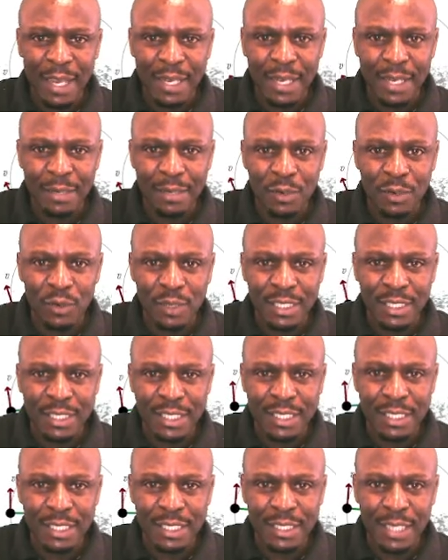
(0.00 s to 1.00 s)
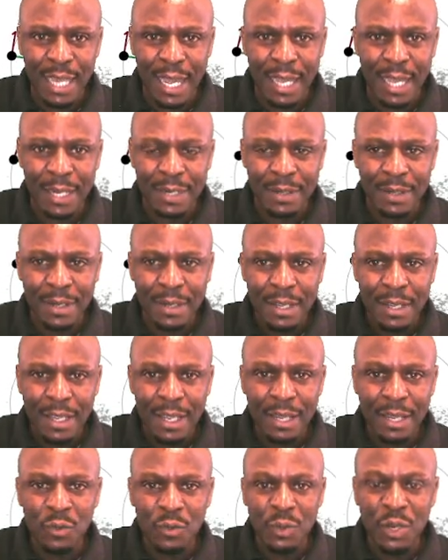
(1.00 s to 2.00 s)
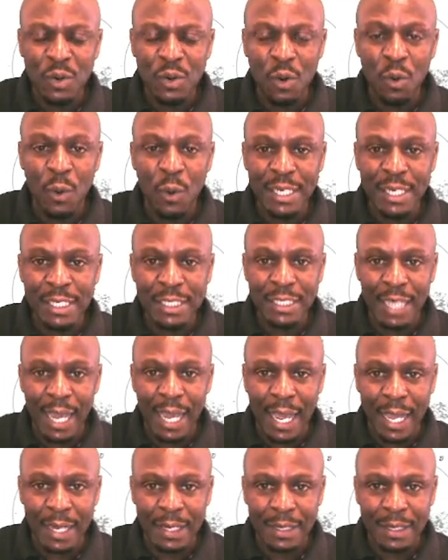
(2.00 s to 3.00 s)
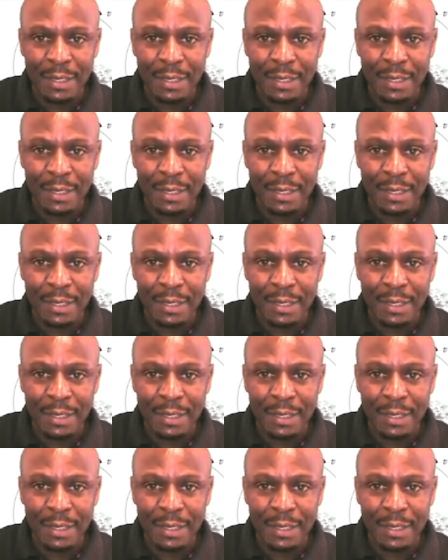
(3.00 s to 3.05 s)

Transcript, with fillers: that because this is r and we know what is r